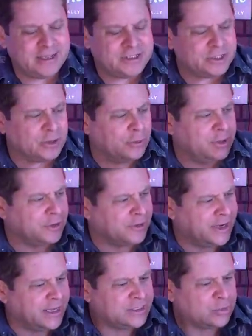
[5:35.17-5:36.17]
So you're
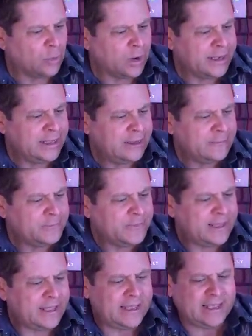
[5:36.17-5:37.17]
in at 20
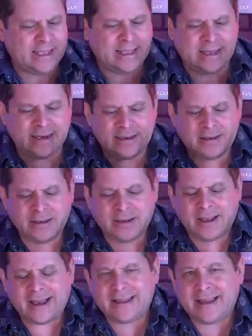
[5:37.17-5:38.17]
and you
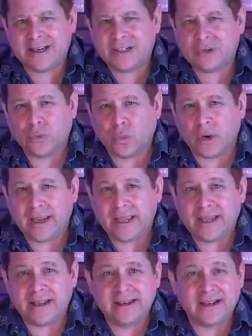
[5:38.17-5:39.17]
got like
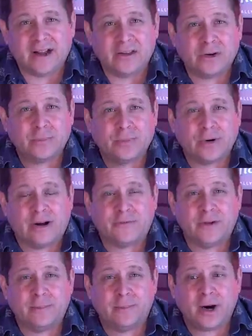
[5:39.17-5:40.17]
$20
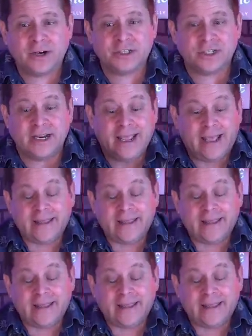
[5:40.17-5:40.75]
profit margin.